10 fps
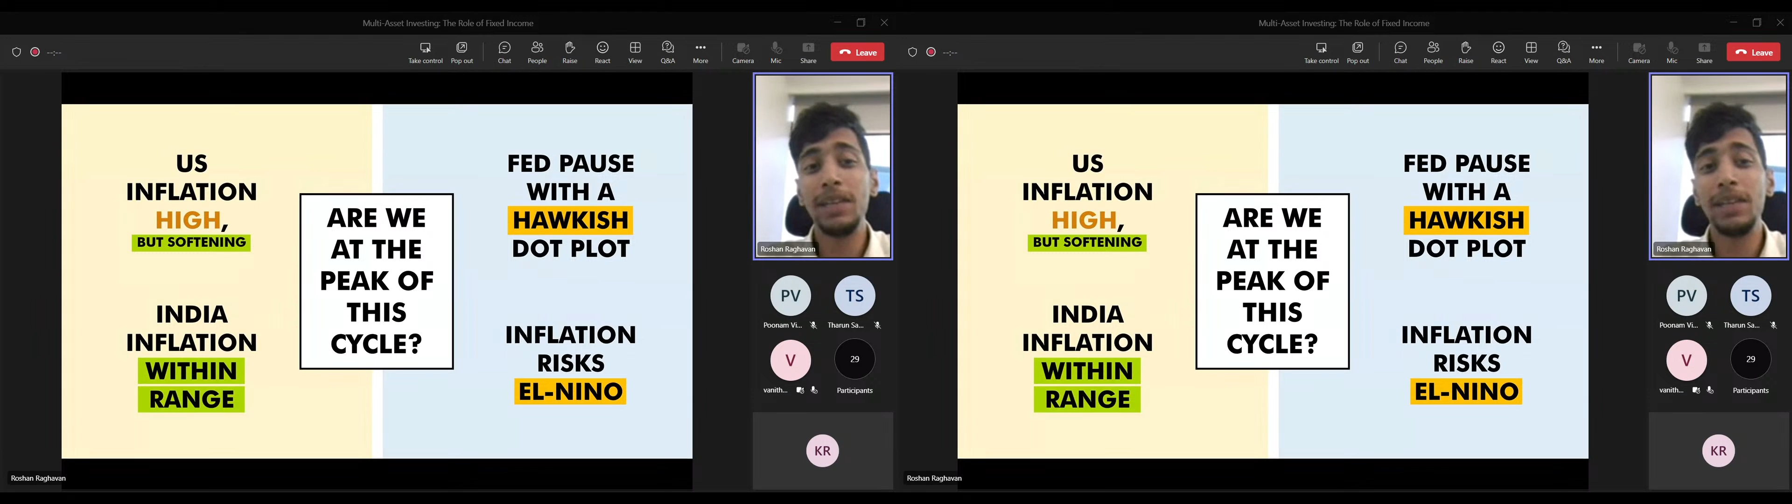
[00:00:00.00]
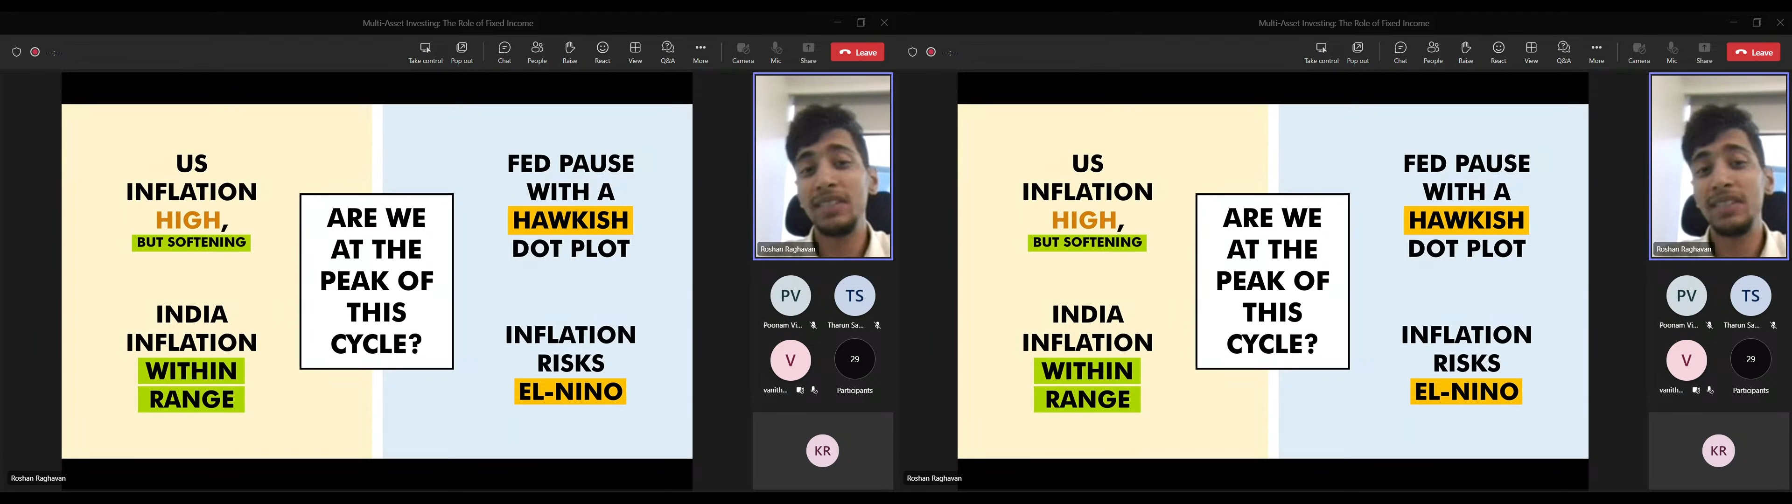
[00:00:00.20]

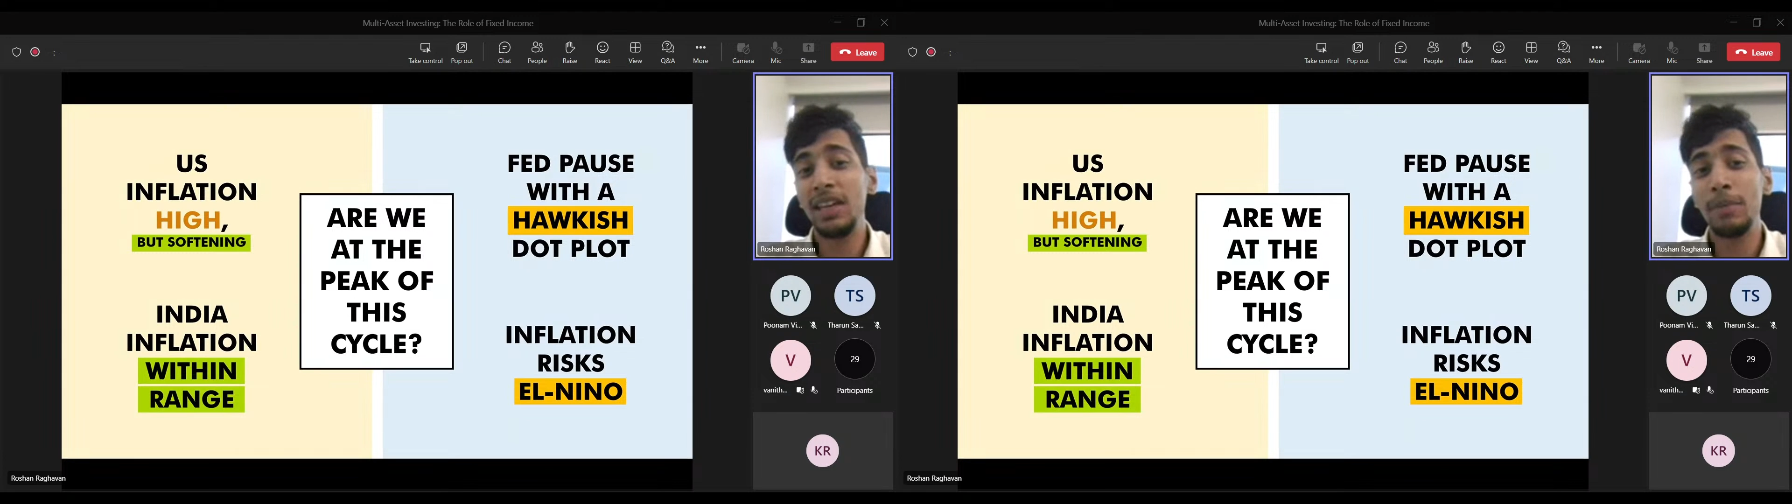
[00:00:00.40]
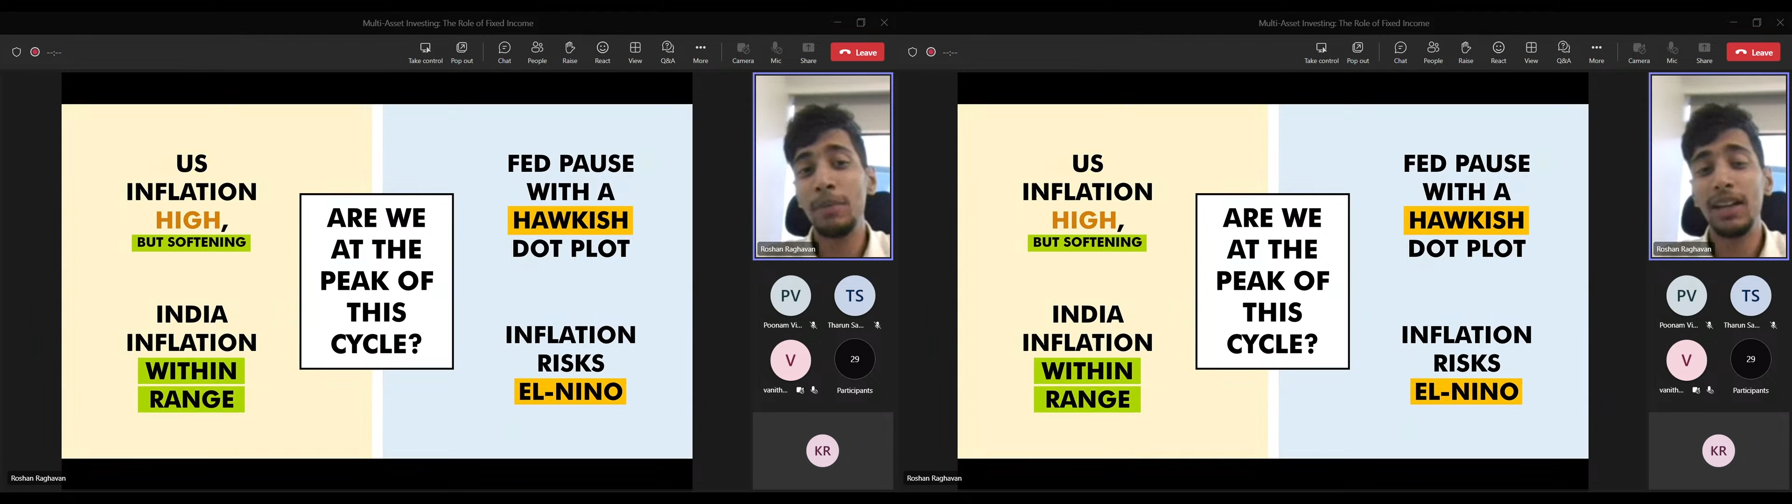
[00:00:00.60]

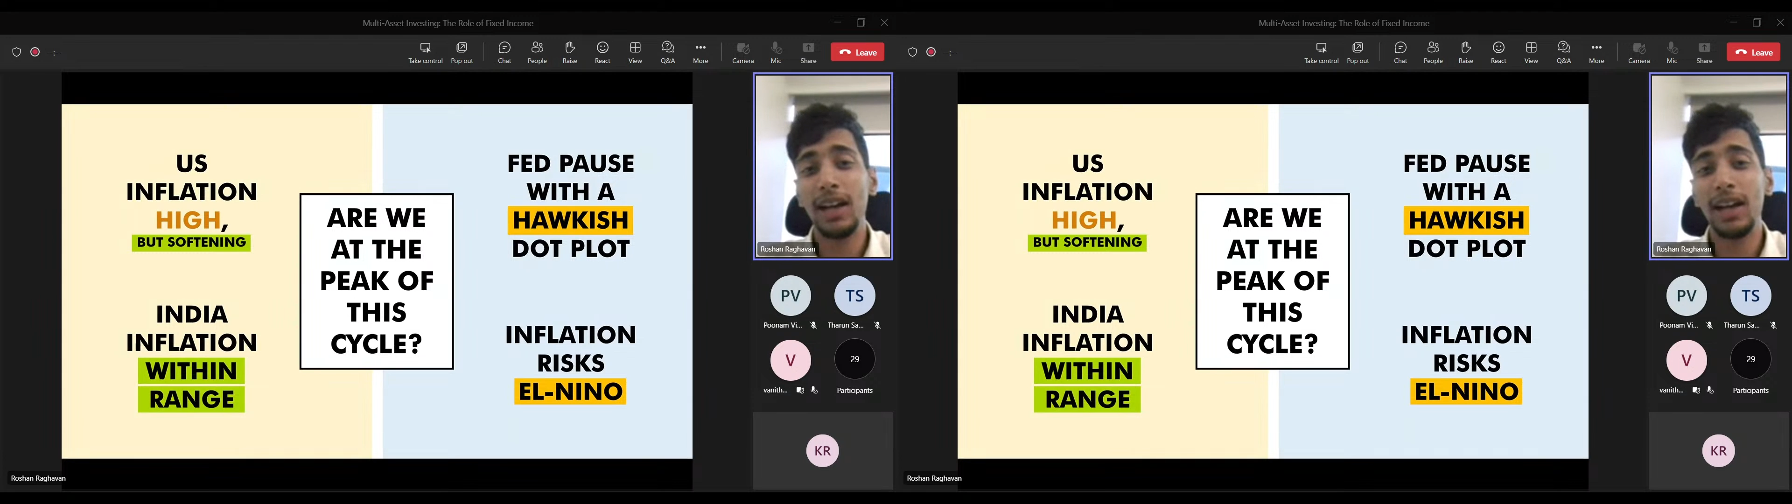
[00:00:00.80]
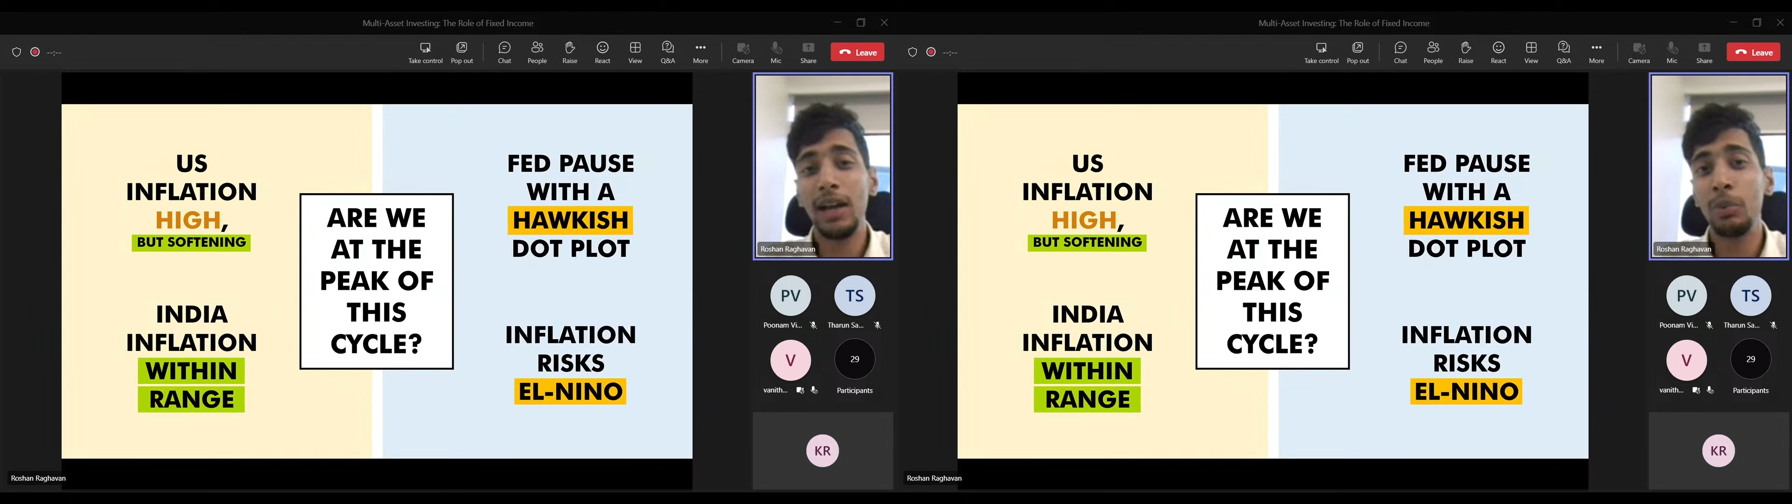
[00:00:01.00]
PCE
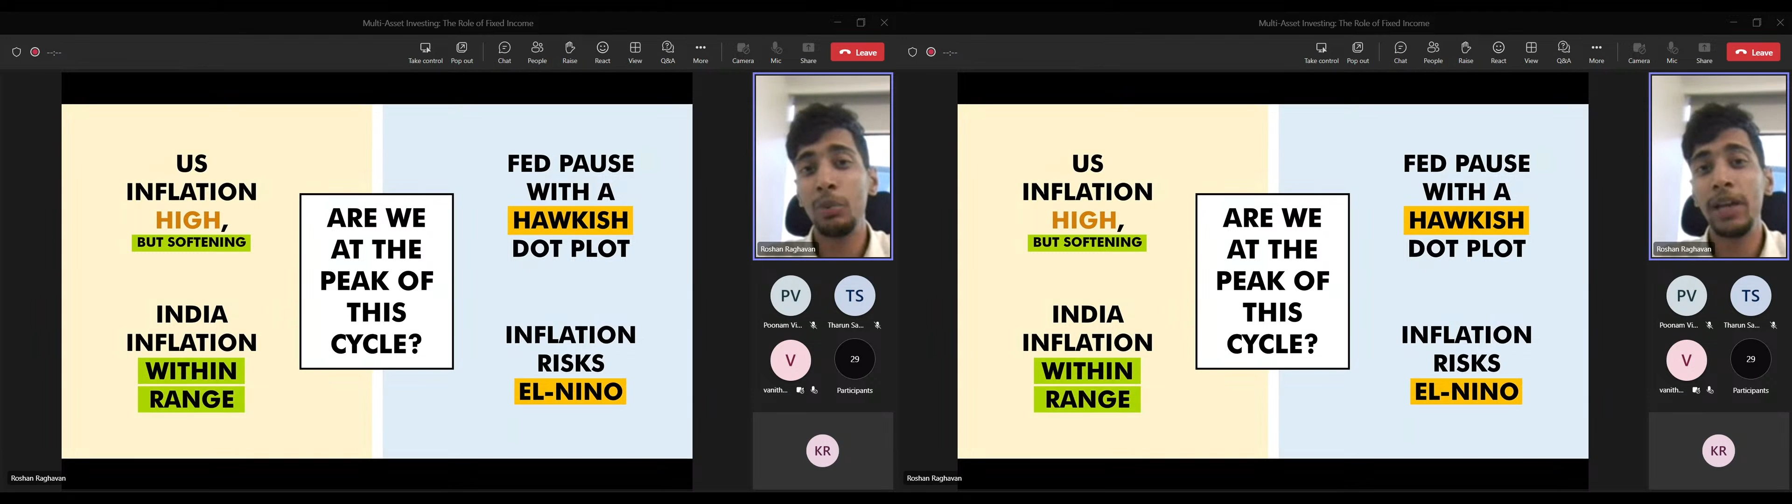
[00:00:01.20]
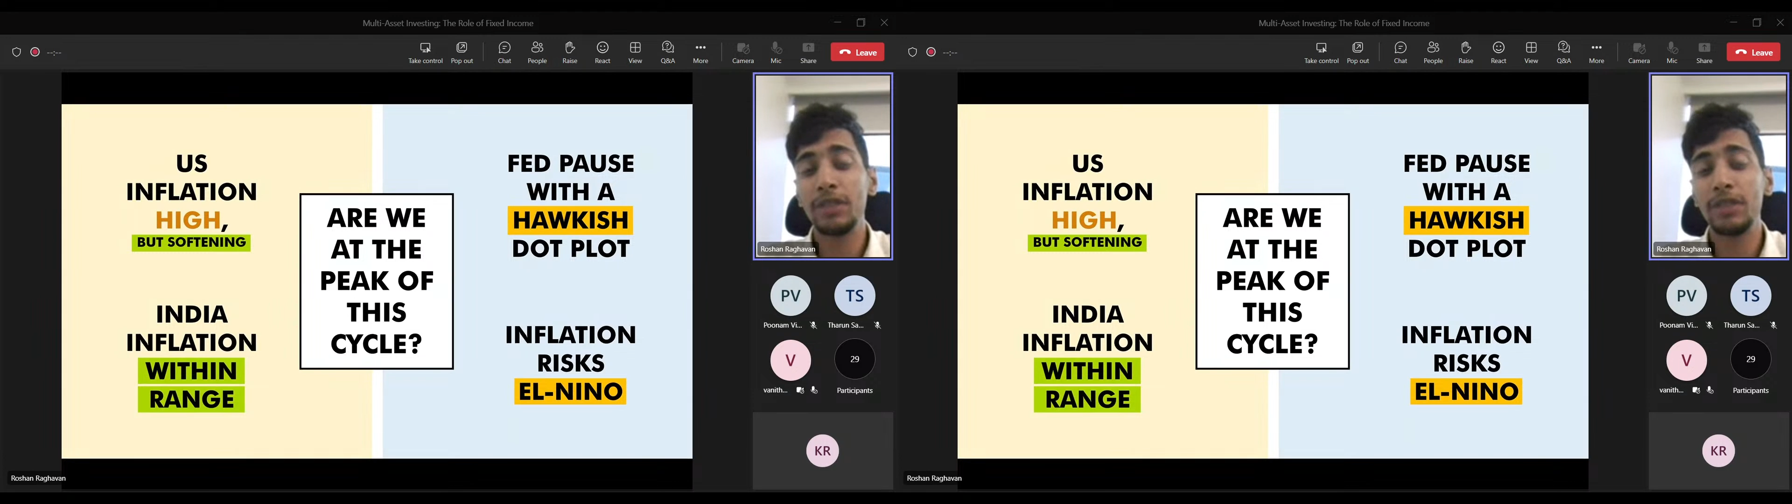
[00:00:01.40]
metric
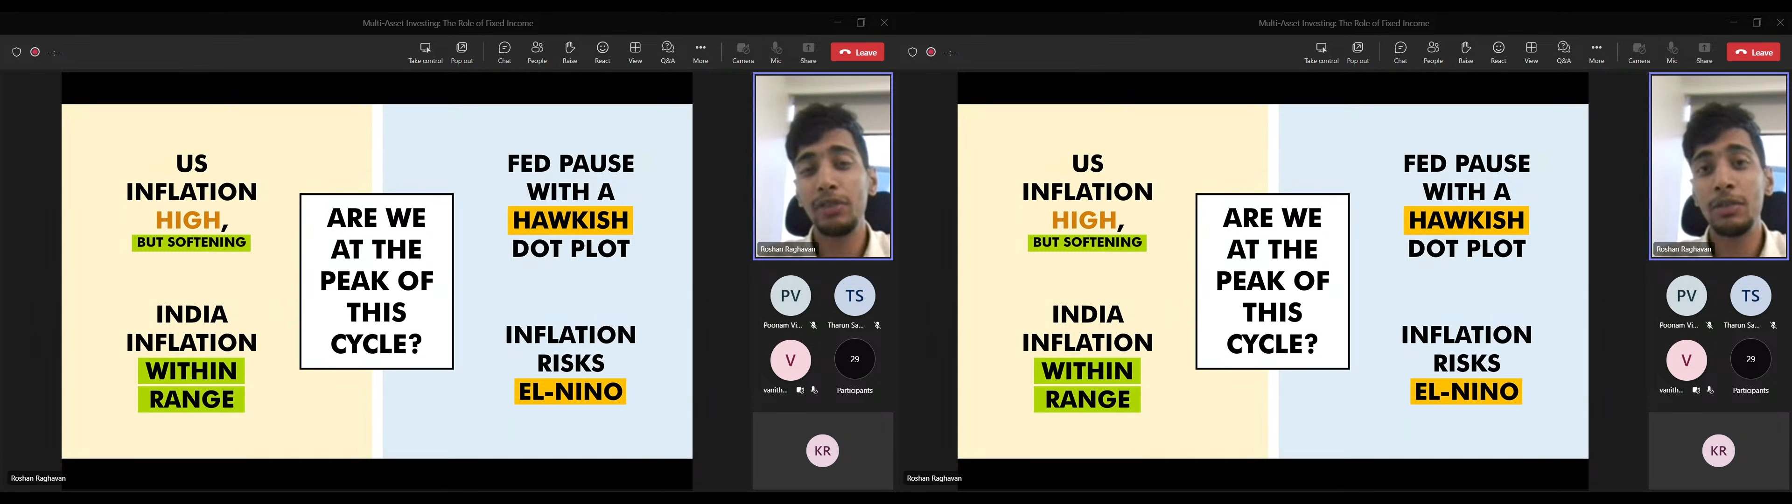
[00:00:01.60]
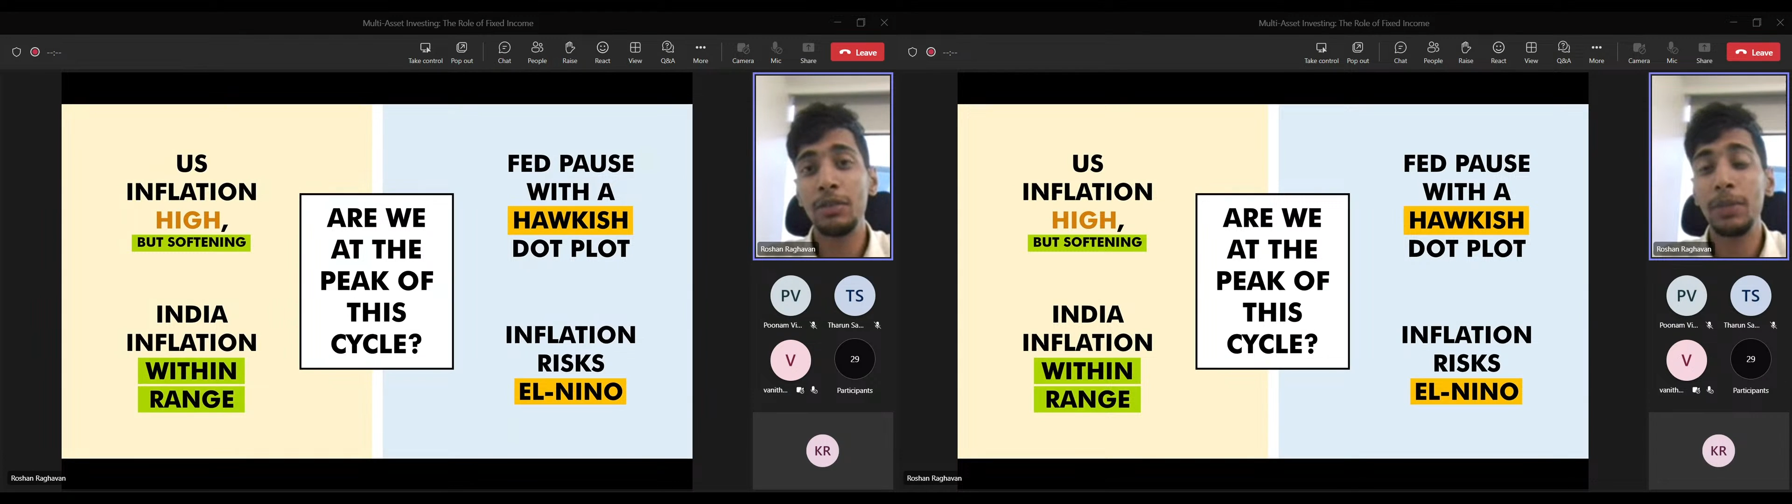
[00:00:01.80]
and wage
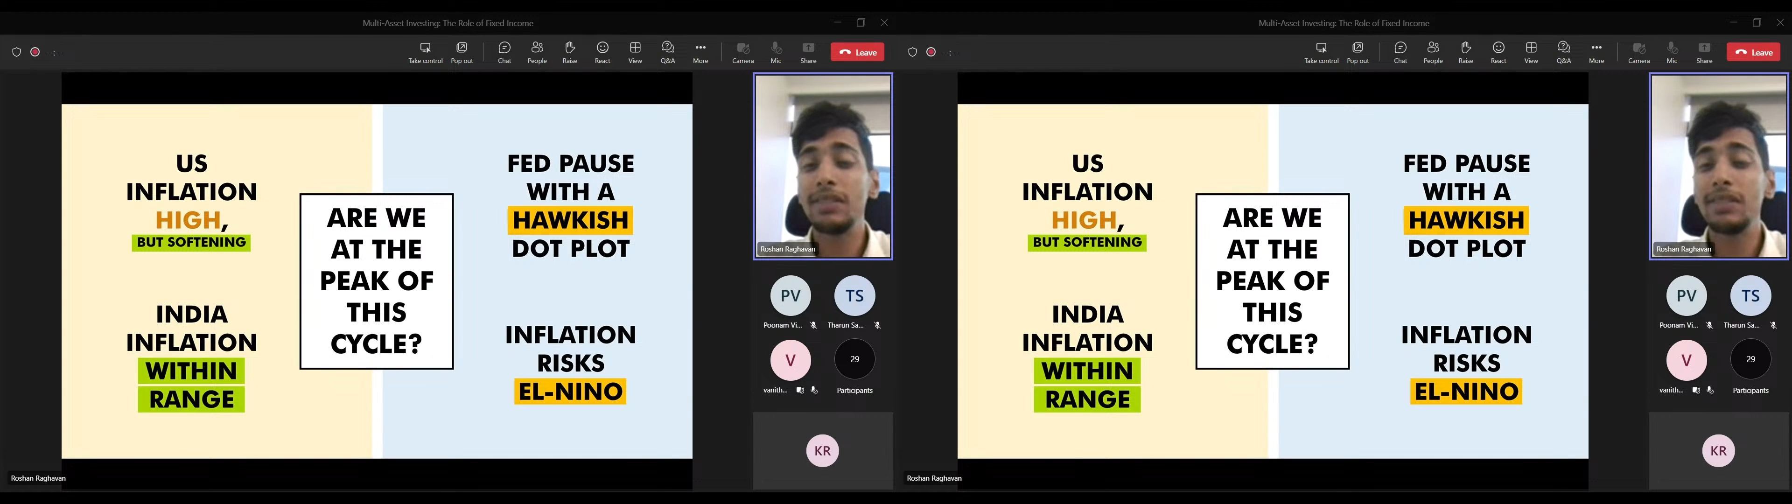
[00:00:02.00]
inflation.